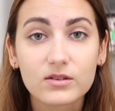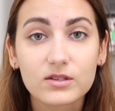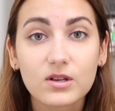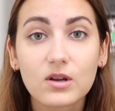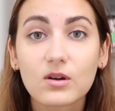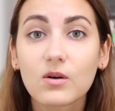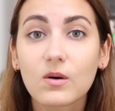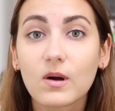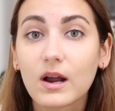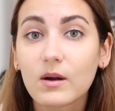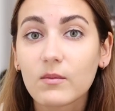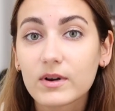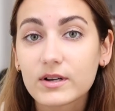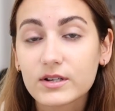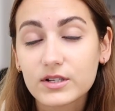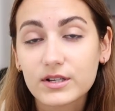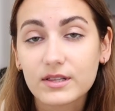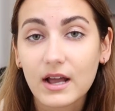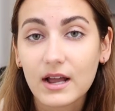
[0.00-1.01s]
So I
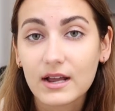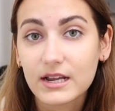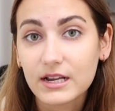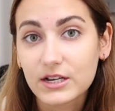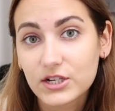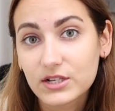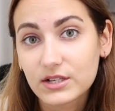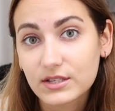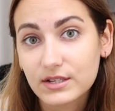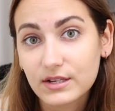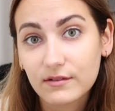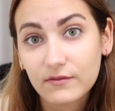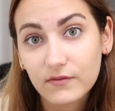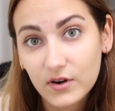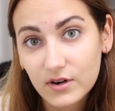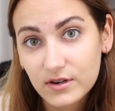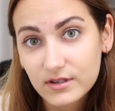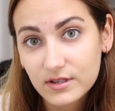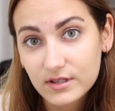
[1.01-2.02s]
went to that agency
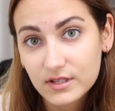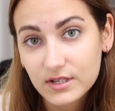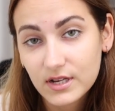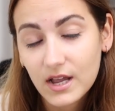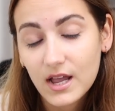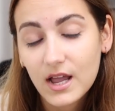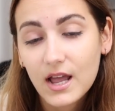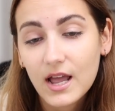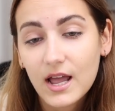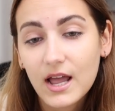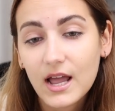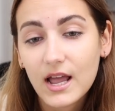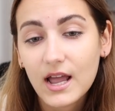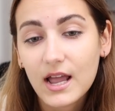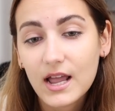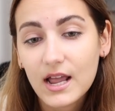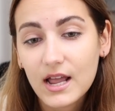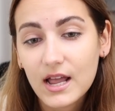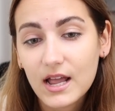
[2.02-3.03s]
first,
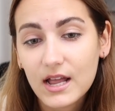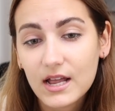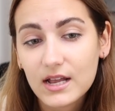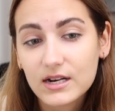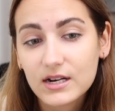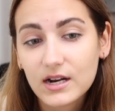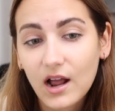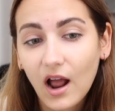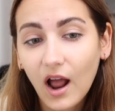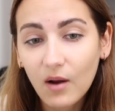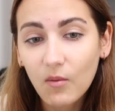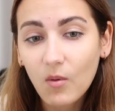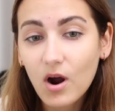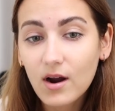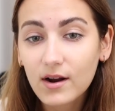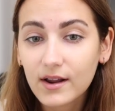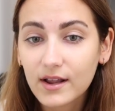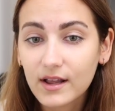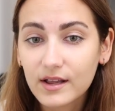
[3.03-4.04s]
and I
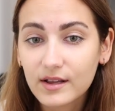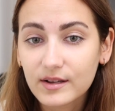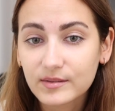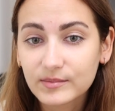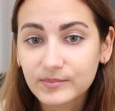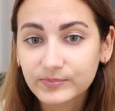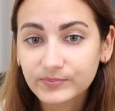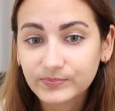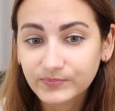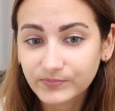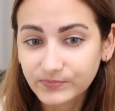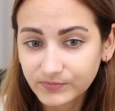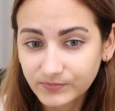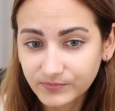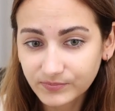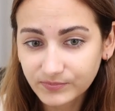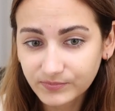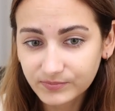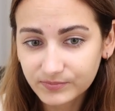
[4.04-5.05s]
walk in
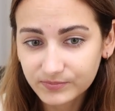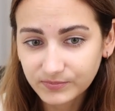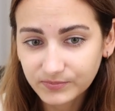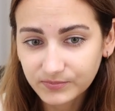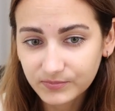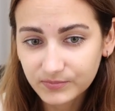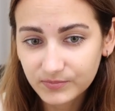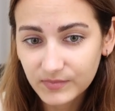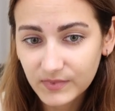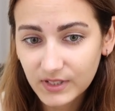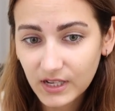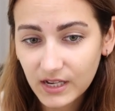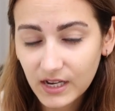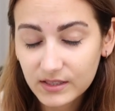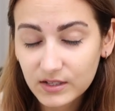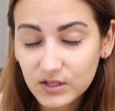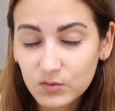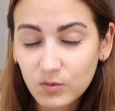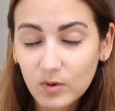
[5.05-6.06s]

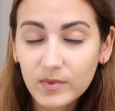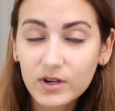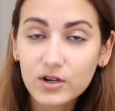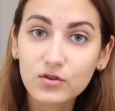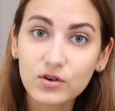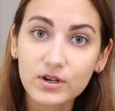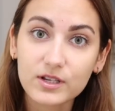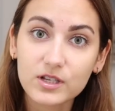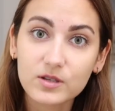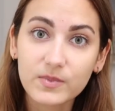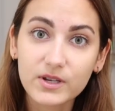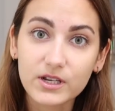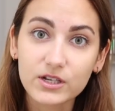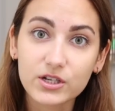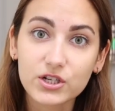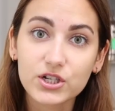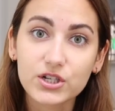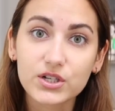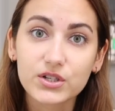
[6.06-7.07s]
and this woman greets me
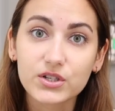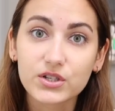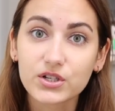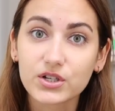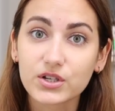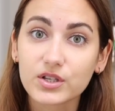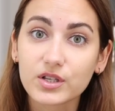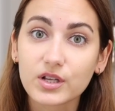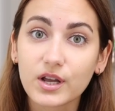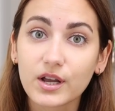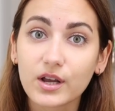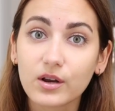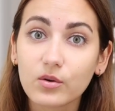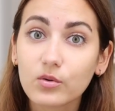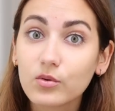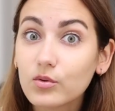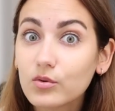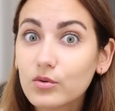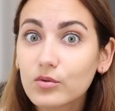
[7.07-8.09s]
and she's just like,
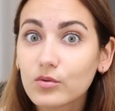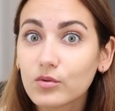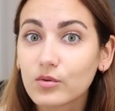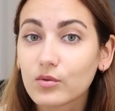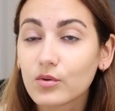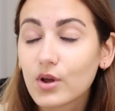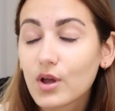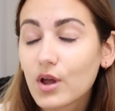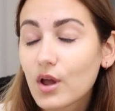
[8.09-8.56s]
ooh,